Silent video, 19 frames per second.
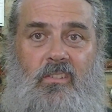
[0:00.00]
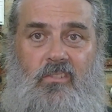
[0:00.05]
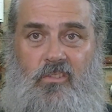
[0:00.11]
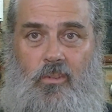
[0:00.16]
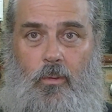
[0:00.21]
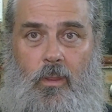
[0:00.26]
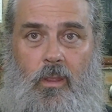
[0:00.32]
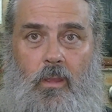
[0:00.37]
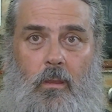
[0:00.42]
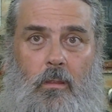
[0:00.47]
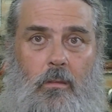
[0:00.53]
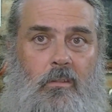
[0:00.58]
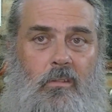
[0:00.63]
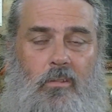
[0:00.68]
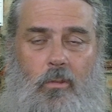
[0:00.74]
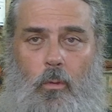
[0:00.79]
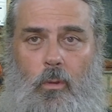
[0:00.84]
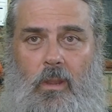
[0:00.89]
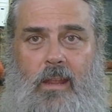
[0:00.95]
And so he got a
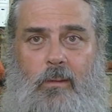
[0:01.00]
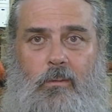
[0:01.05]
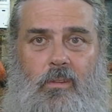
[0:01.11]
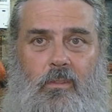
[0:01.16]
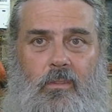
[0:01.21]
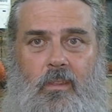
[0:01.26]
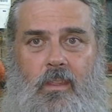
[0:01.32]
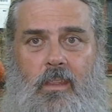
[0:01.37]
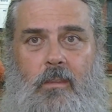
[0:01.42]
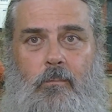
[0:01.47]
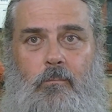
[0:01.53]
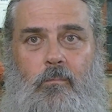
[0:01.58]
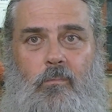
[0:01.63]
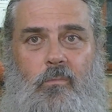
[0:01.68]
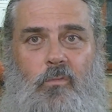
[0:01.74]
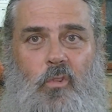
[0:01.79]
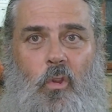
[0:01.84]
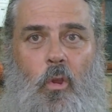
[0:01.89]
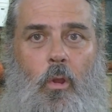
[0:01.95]
tool out of the
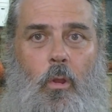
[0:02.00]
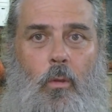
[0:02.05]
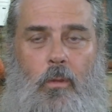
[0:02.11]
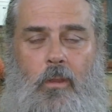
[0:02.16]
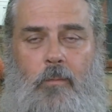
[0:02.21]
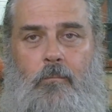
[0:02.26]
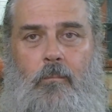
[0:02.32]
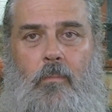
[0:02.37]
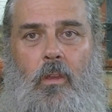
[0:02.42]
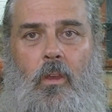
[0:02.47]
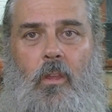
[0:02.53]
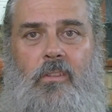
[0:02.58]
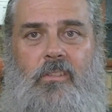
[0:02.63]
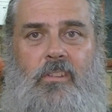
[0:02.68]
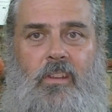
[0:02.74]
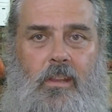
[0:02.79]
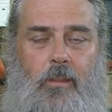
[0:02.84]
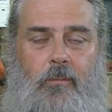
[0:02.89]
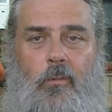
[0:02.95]
drawer and
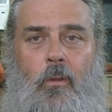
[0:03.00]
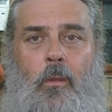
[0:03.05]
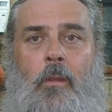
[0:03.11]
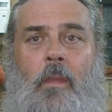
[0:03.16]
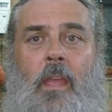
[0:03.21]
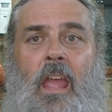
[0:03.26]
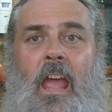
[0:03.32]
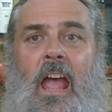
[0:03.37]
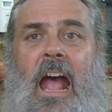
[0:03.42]
undid it for me,